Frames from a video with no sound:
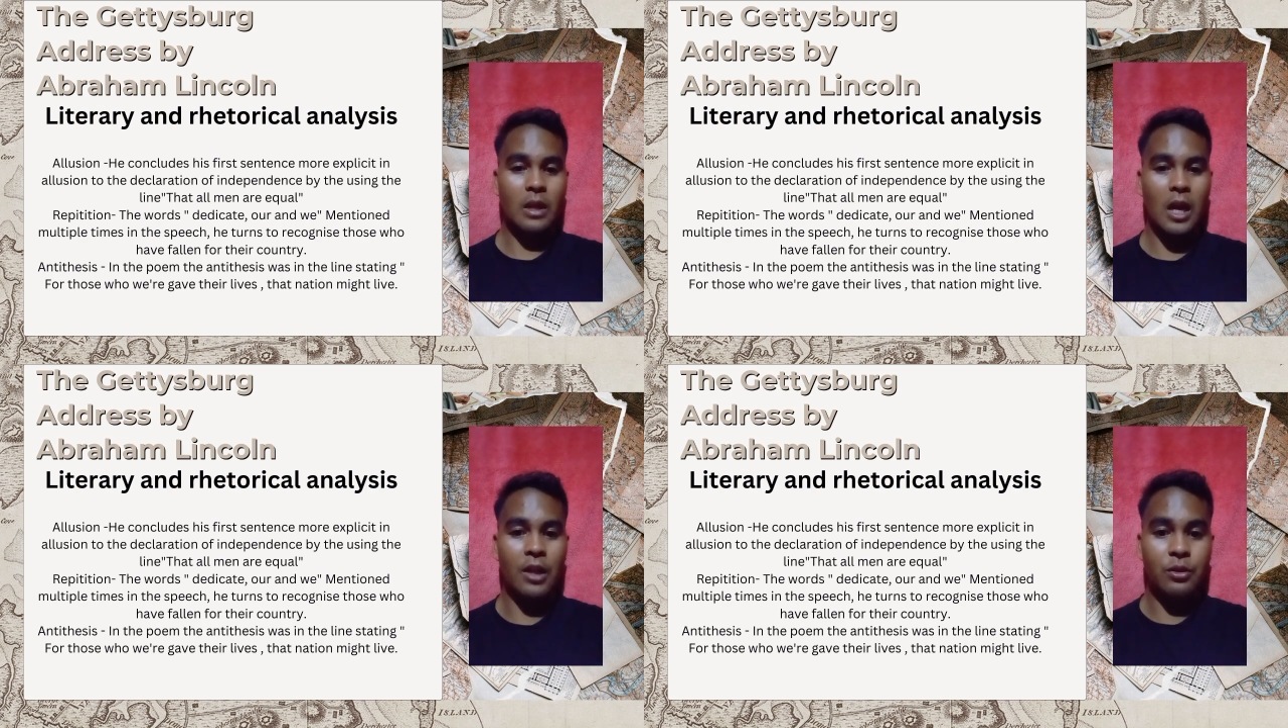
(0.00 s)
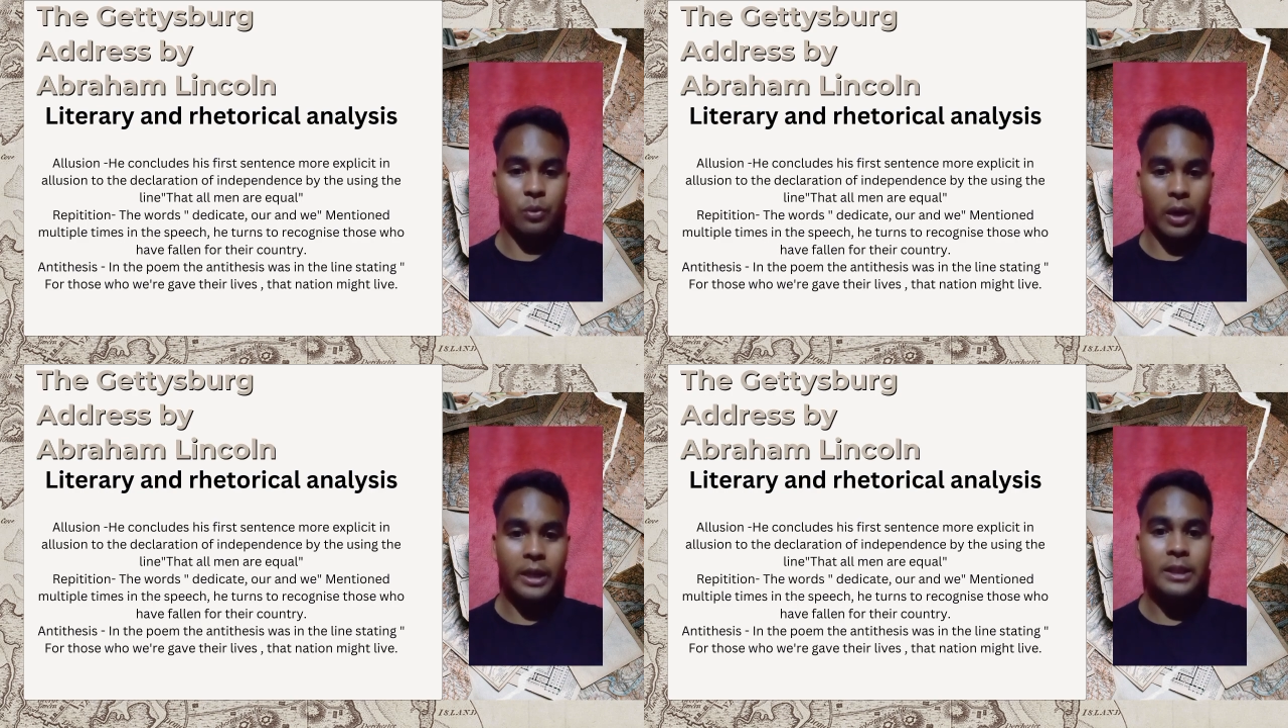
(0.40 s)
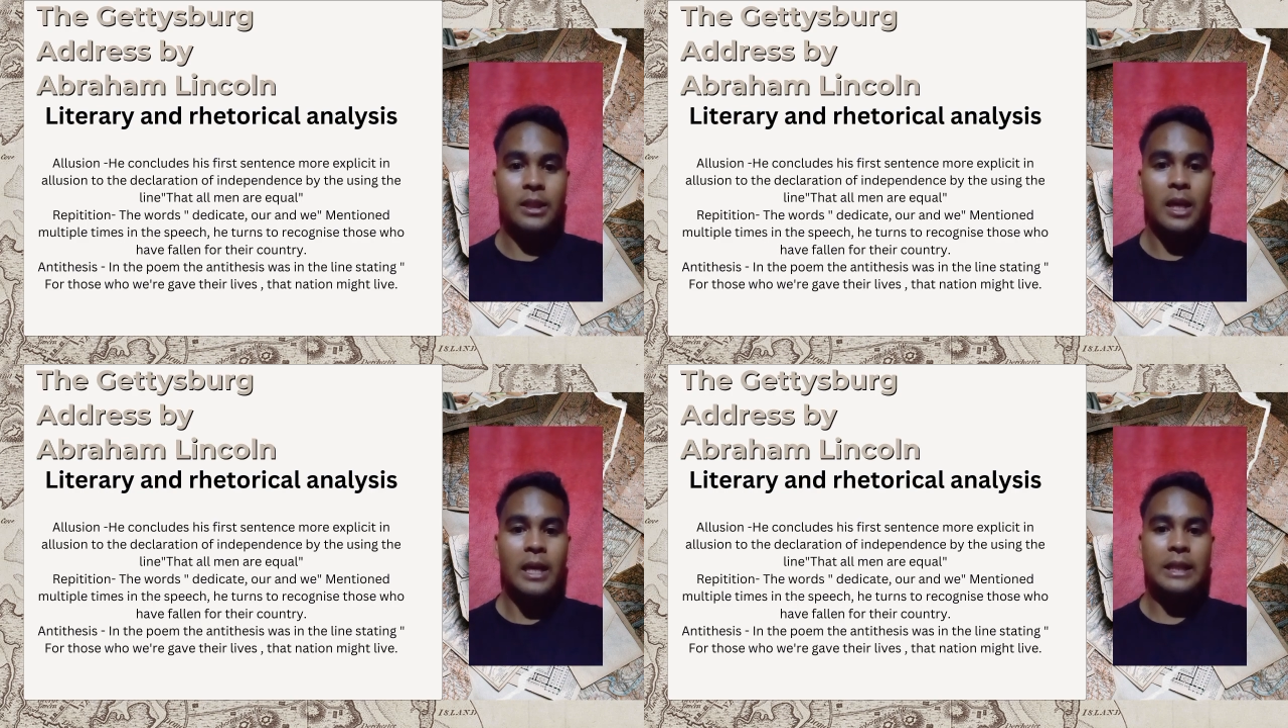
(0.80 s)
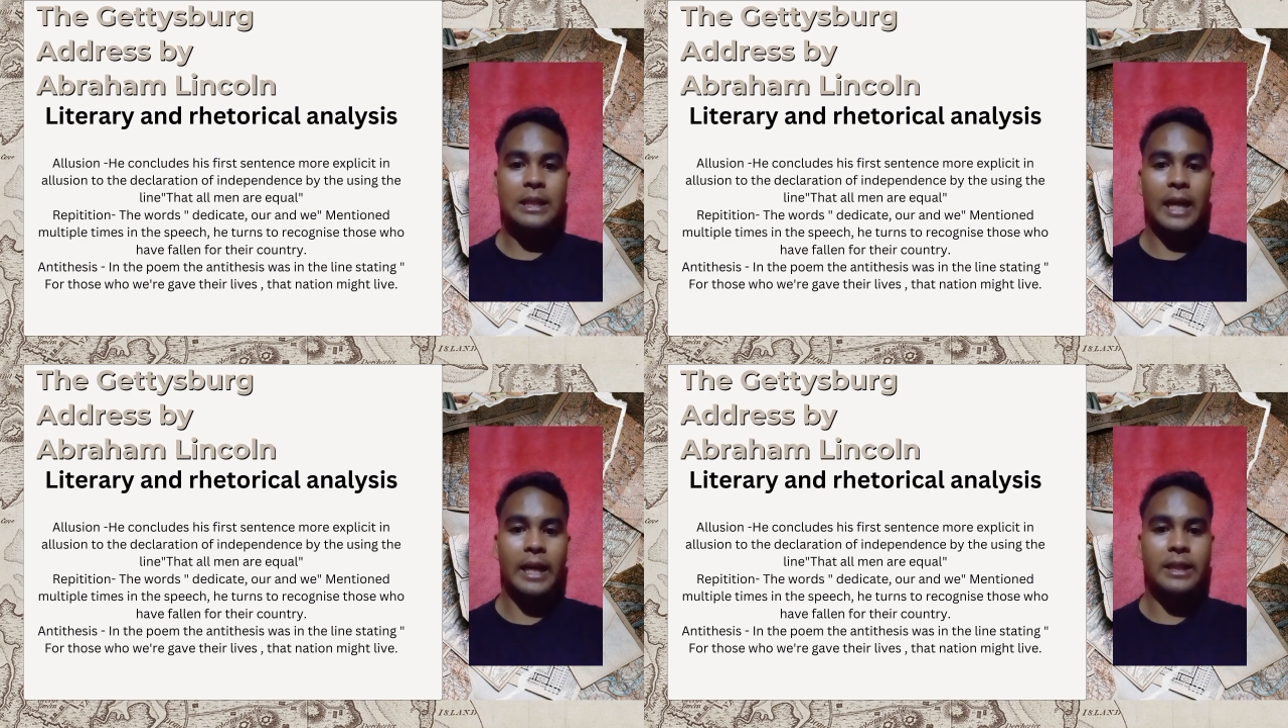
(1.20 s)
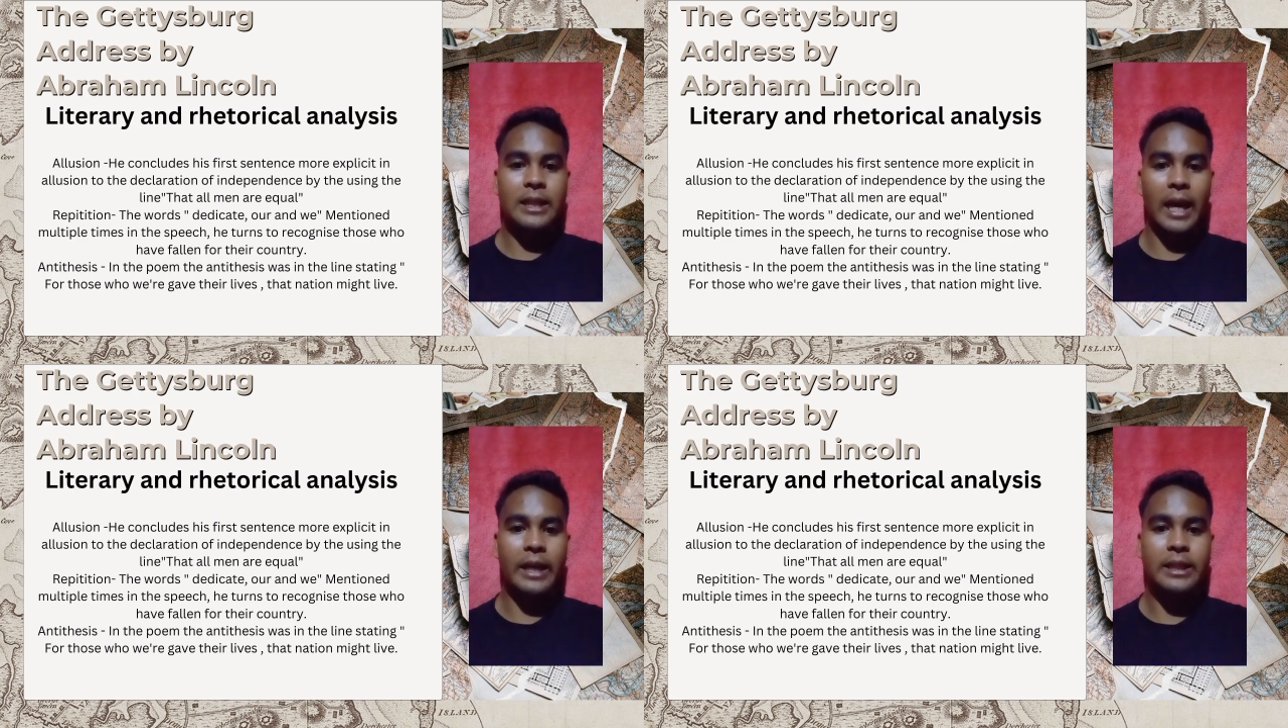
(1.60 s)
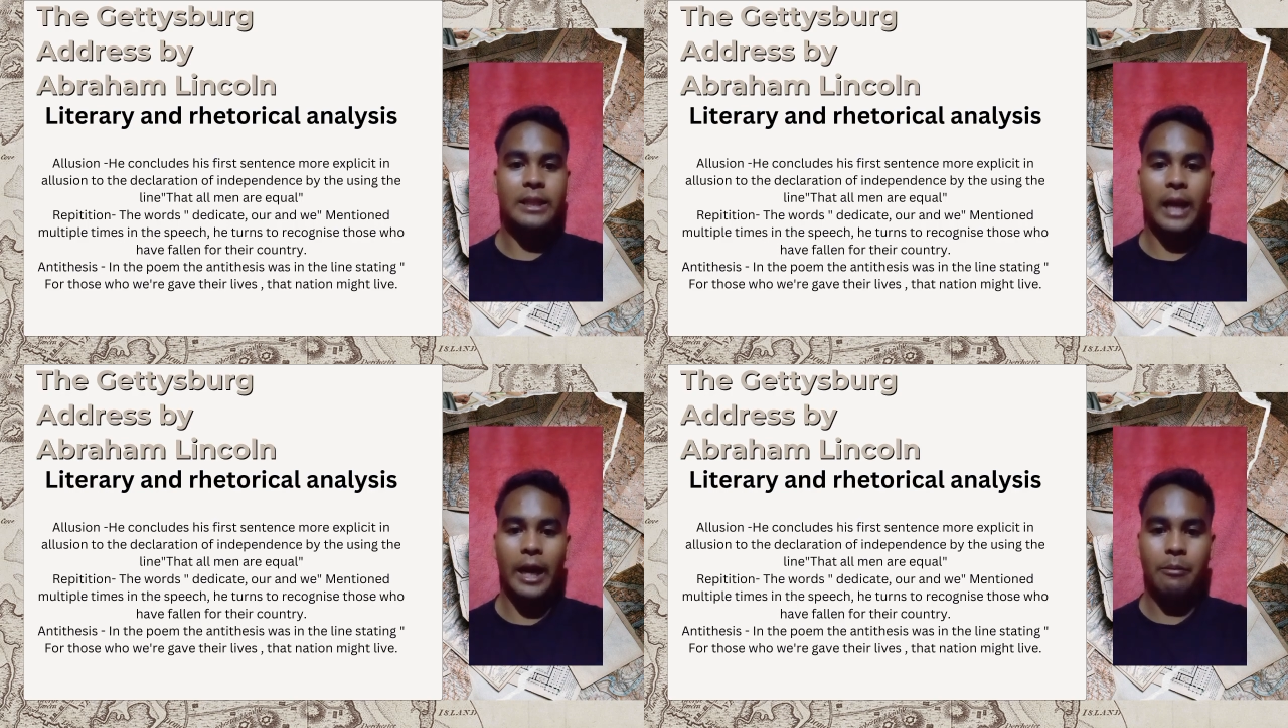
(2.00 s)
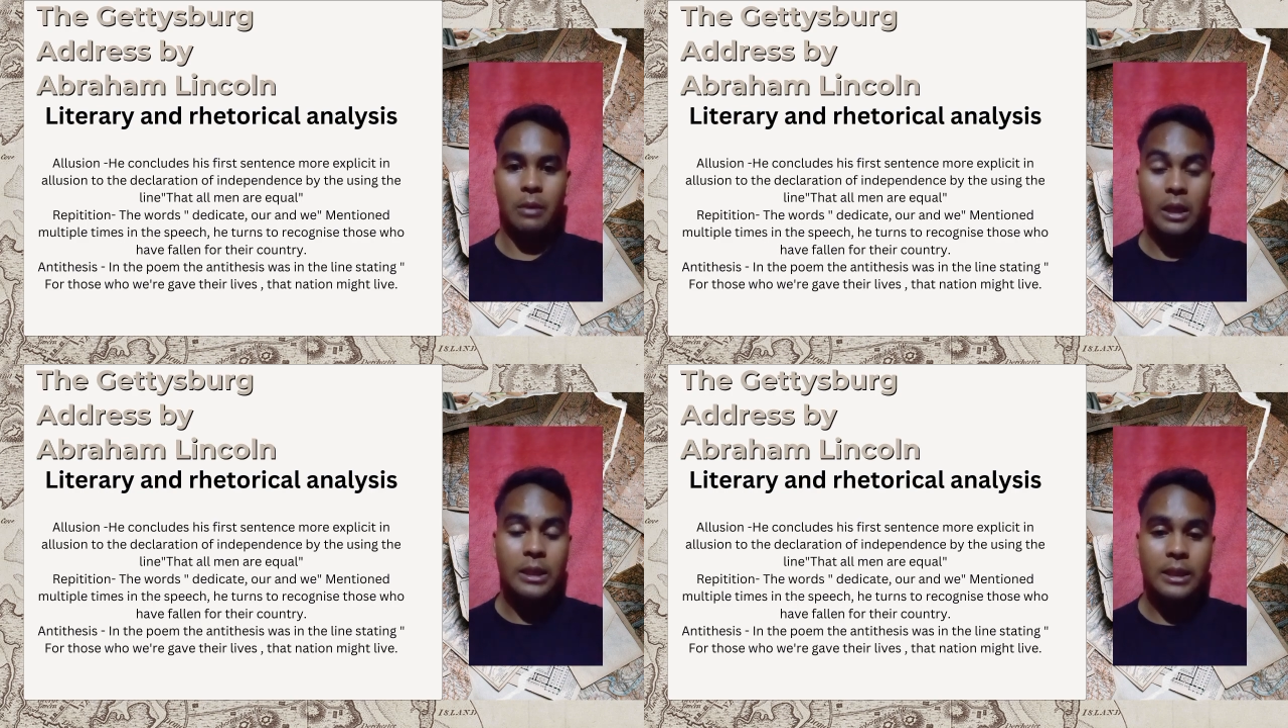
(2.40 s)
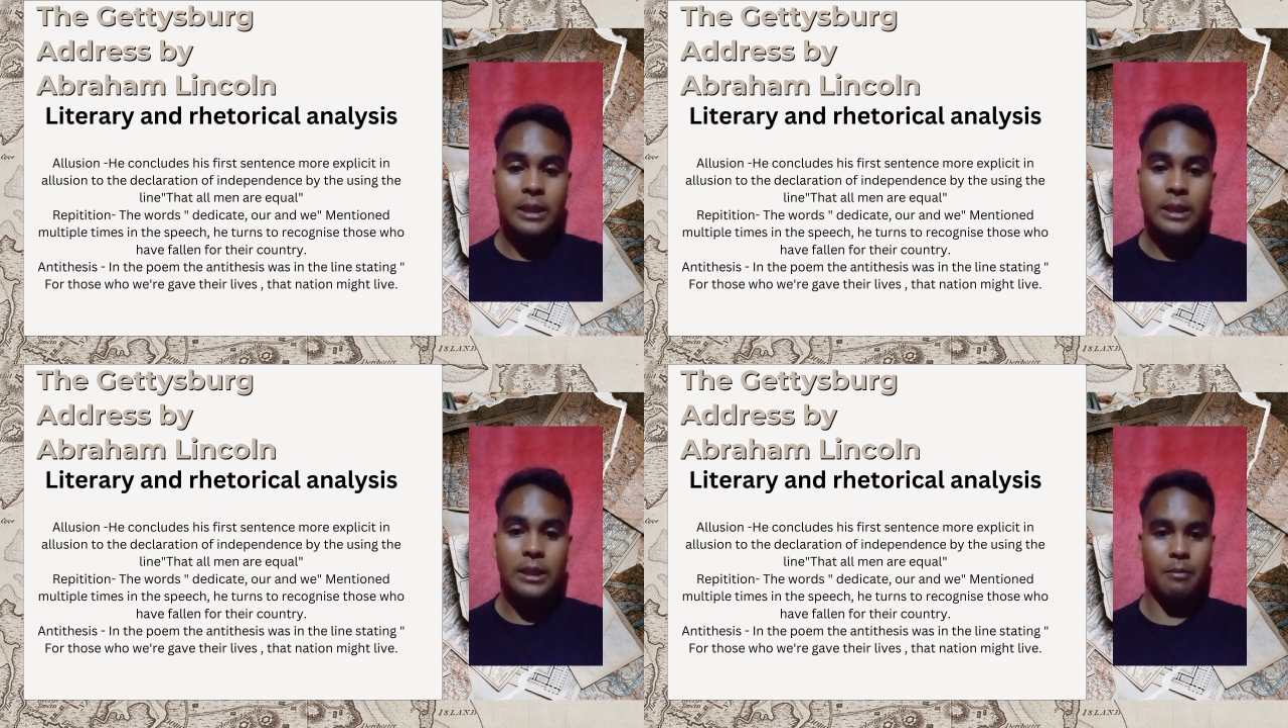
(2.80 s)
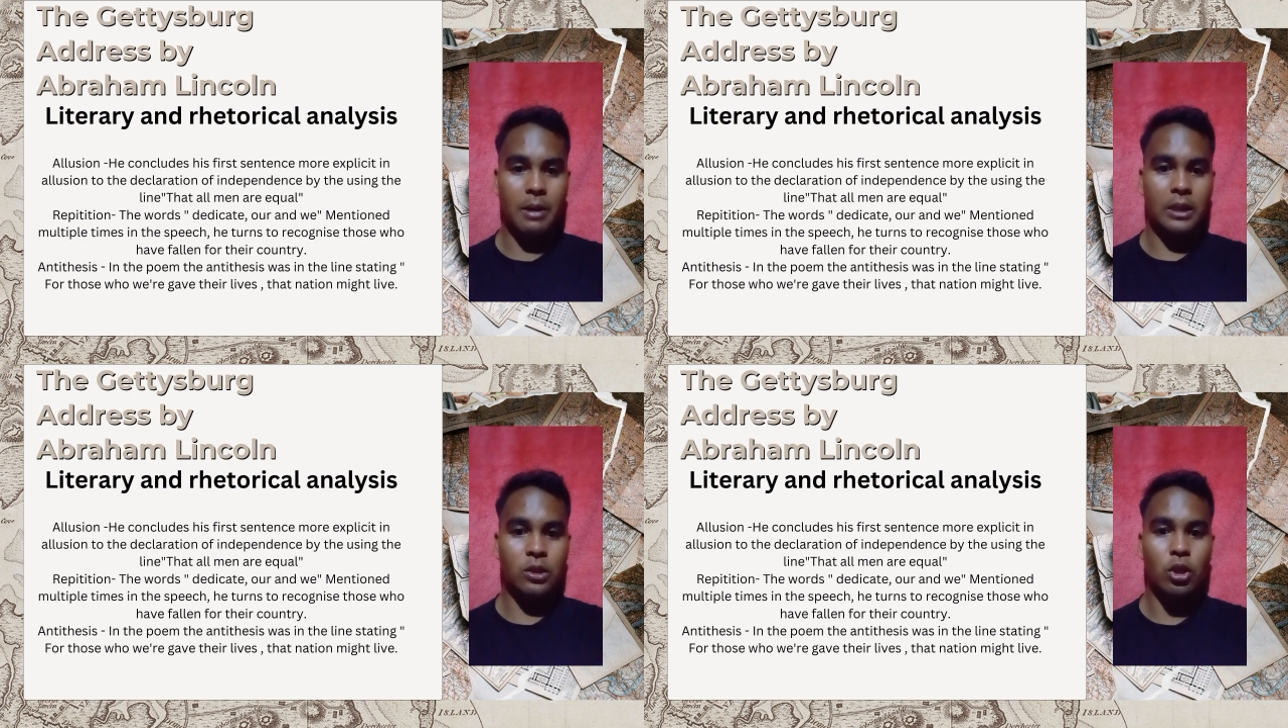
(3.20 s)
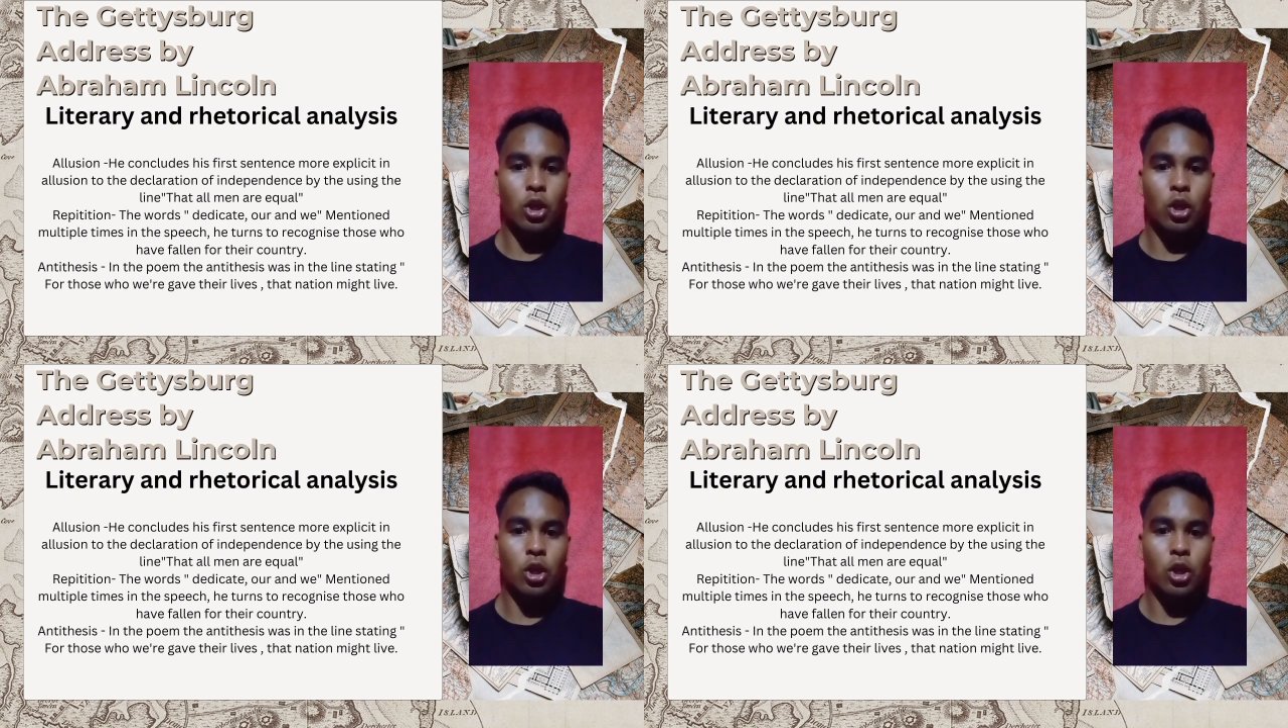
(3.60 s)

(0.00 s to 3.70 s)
Address stands as a timeless testament